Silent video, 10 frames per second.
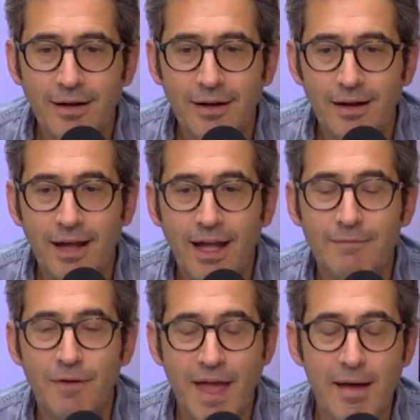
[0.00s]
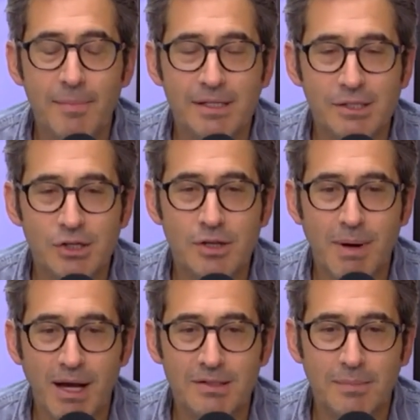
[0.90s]
and for them, it's just
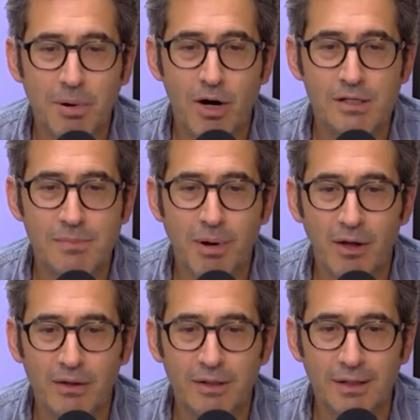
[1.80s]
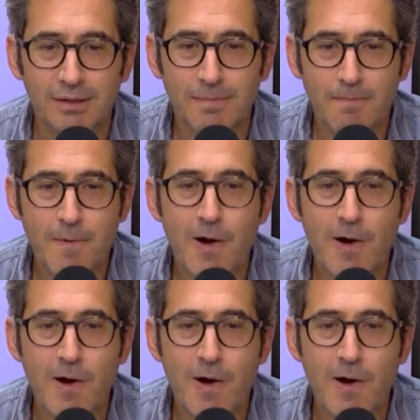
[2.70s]
about partisan politics. But go